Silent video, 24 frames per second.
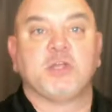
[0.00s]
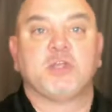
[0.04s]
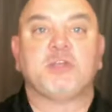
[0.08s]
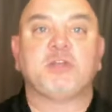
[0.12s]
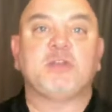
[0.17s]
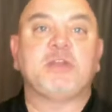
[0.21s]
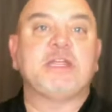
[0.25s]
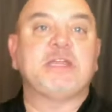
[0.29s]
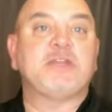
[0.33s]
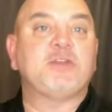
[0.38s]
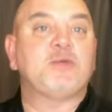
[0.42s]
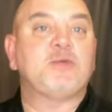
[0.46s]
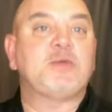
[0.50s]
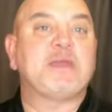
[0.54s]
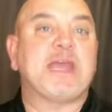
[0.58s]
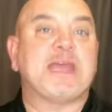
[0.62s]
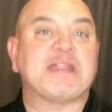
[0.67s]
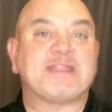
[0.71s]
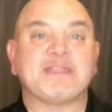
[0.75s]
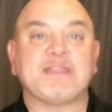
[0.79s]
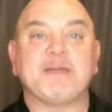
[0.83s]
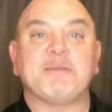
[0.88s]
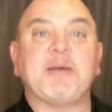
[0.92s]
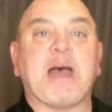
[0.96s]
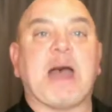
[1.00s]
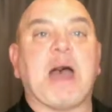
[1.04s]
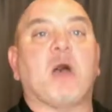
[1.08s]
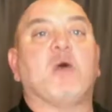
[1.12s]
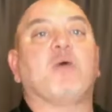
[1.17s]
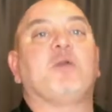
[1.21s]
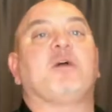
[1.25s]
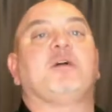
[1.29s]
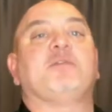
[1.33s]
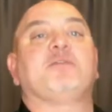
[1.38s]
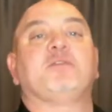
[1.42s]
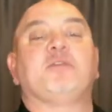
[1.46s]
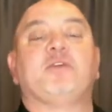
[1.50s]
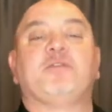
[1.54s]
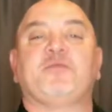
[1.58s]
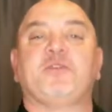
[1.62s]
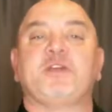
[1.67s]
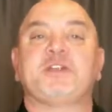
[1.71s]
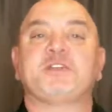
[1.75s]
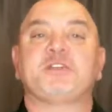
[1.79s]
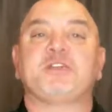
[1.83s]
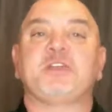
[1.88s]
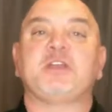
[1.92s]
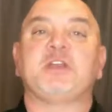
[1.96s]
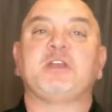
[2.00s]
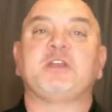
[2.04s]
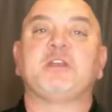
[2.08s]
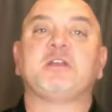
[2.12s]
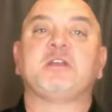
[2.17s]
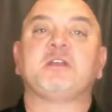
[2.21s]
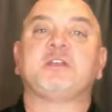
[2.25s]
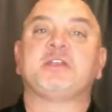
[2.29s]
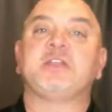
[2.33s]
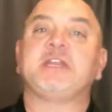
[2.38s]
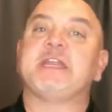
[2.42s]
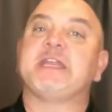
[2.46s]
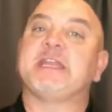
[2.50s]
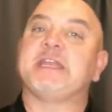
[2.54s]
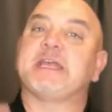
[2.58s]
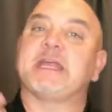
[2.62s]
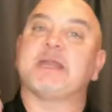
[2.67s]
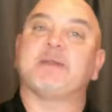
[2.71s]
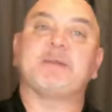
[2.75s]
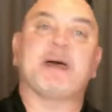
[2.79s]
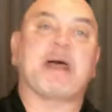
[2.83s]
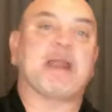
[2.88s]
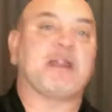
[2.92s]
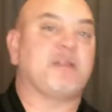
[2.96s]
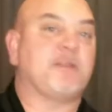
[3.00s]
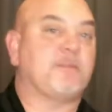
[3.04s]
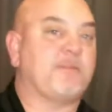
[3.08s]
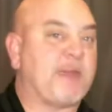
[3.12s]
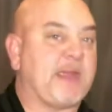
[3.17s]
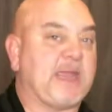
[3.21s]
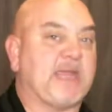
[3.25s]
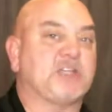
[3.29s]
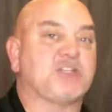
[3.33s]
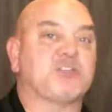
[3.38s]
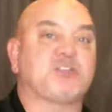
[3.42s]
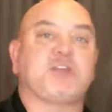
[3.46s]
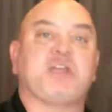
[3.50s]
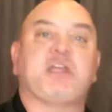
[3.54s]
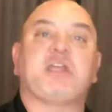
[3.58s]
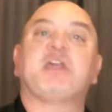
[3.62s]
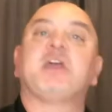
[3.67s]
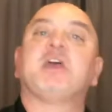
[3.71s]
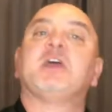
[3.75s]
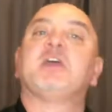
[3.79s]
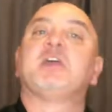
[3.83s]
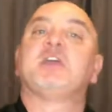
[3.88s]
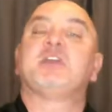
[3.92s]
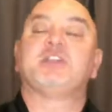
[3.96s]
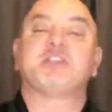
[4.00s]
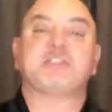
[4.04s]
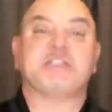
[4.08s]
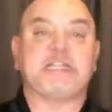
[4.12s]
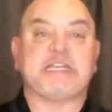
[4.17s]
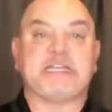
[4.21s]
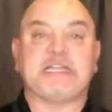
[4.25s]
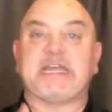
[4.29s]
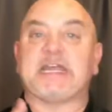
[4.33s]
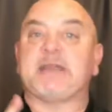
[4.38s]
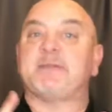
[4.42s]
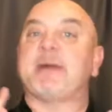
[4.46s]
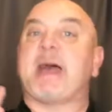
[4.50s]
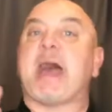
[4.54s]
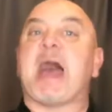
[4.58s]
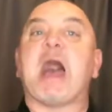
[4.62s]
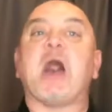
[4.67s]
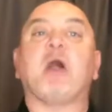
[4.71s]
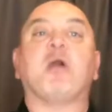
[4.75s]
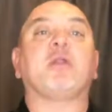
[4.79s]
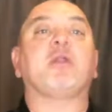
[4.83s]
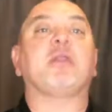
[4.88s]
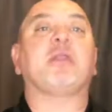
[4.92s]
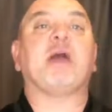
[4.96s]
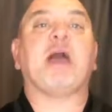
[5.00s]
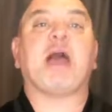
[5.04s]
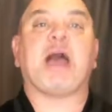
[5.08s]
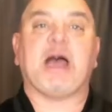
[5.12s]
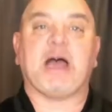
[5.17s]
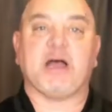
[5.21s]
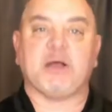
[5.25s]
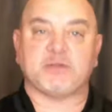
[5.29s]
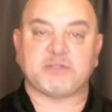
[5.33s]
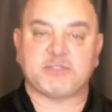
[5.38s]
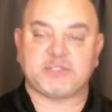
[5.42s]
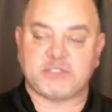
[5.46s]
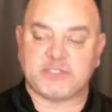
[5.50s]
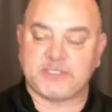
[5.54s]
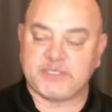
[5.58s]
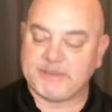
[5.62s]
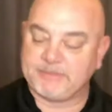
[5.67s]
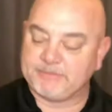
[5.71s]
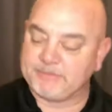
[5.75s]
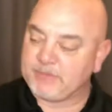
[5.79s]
You need to get them out of the refrigerator. You need to get them out of the pantry. You just need to get them out of the house.